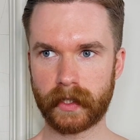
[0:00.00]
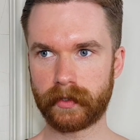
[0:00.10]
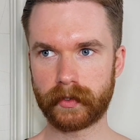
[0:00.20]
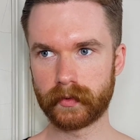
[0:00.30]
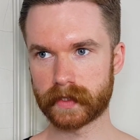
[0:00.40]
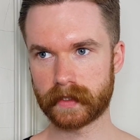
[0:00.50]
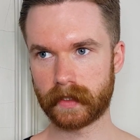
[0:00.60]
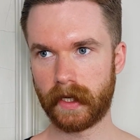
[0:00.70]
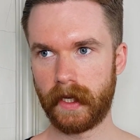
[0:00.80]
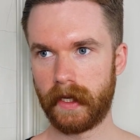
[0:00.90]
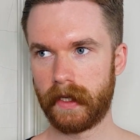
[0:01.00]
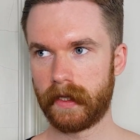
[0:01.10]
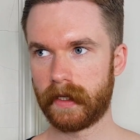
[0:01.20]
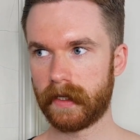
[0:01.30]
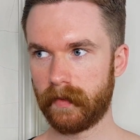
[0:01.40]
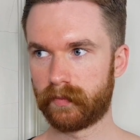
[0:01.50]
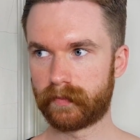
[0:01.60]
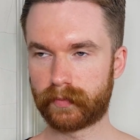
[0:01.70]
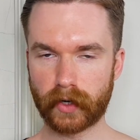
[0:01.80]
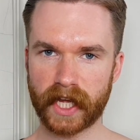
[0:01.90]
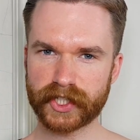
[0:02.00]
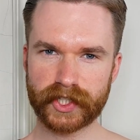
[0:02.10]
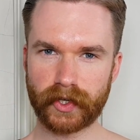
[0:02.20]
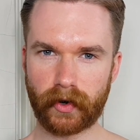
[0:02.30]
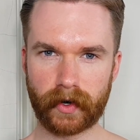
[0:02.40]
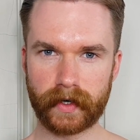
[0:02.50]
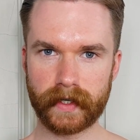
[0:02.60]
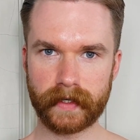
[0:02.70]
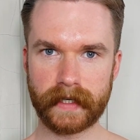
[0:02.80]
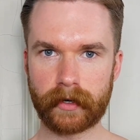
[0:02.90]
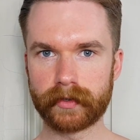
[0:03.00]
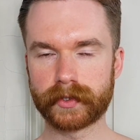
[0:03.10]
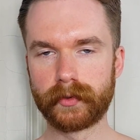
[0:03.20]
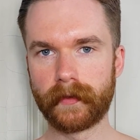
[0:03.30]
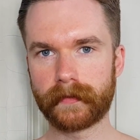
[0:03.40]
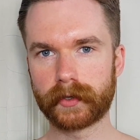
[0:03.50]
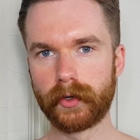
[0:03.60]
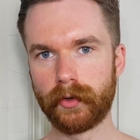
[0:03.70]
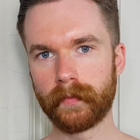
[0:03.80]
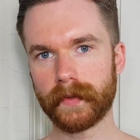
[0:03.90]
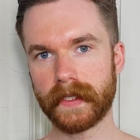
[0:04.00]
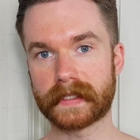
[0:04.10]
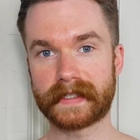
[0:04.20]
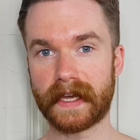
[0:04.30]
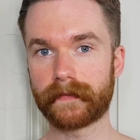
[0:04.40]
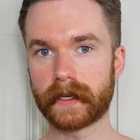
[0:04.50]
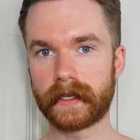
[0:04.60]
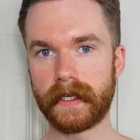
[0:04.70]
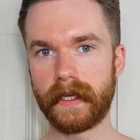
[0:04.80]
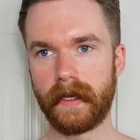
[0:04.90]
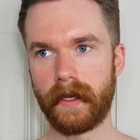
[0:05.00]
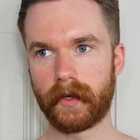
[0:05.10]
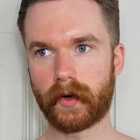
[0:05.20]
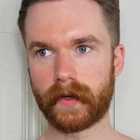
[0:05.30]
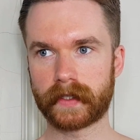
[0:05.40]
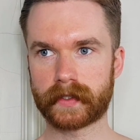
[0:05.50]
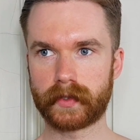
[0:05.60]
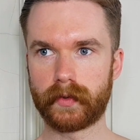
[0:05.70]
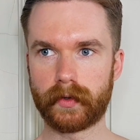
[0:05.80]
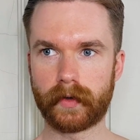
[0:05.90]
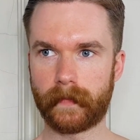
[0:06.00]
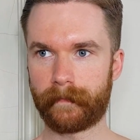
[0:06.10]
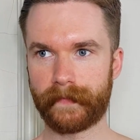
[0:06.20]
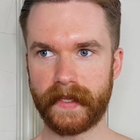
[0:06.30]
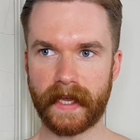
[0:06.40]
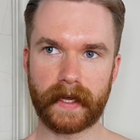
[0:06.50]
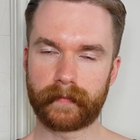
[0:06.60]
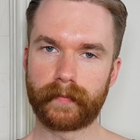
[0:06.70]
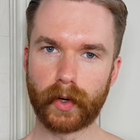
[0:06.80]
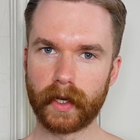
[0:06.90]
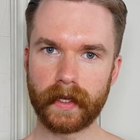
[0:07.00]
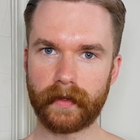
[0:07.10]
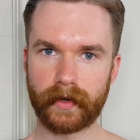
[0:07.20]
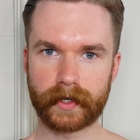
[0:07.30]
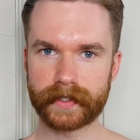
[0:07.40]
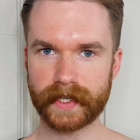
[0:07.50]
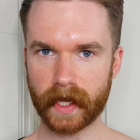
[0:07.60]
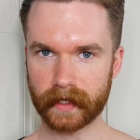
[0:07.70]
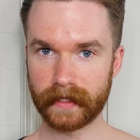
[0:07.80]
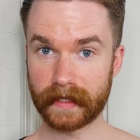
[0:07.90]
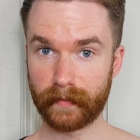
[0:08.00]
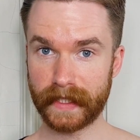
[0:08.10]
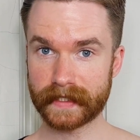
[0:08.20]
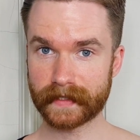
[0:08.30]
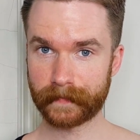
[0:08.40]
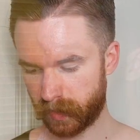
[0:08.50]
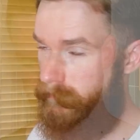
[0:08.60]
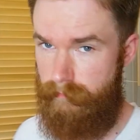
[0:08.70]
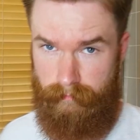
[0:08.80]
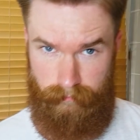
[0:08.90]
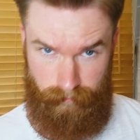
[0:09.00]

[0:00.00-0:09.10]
when you use a a brush or a narrow-toothed comb, it's definitely going to, yeah, pull or tuck a little bit. But the